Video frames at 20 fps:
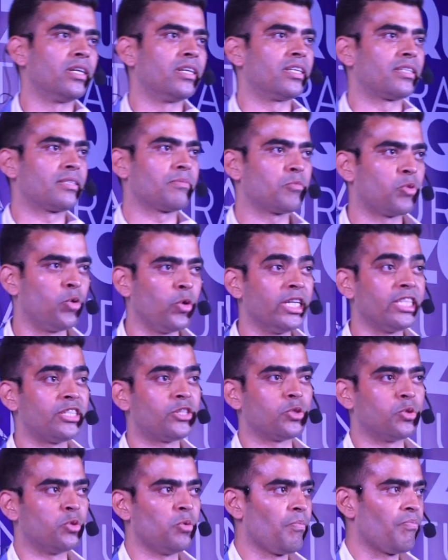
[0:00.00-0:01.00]
are going
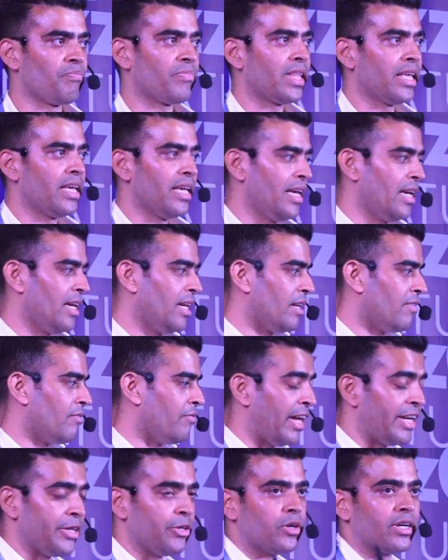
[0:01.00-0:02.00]
through
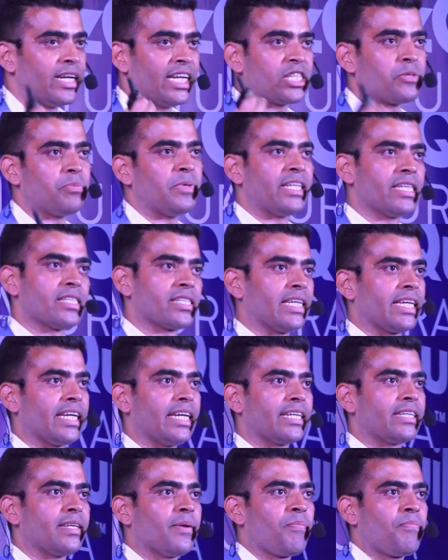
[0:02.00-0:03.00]
when you are experiencing
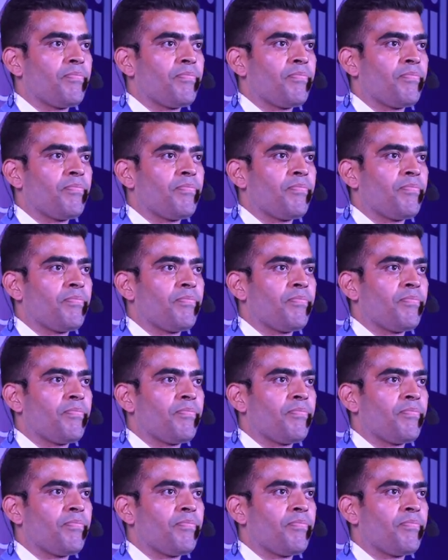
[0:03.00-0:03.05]
it.